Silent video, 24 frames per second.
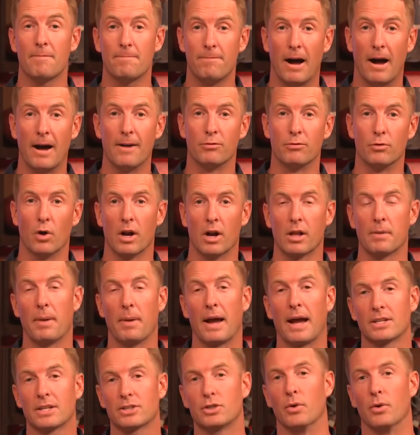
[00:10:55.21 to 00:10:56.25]
5 running
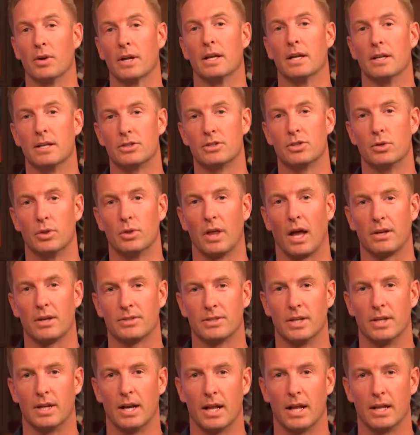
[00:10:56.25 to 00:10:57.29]
backs going into
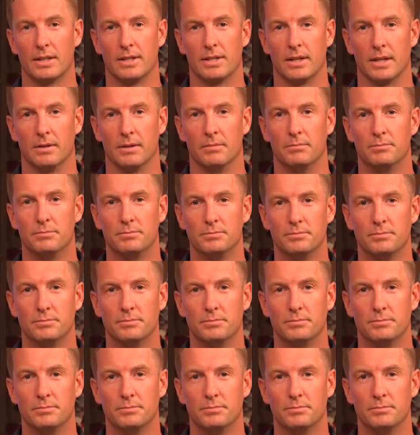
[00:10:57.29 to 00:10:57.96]
2018.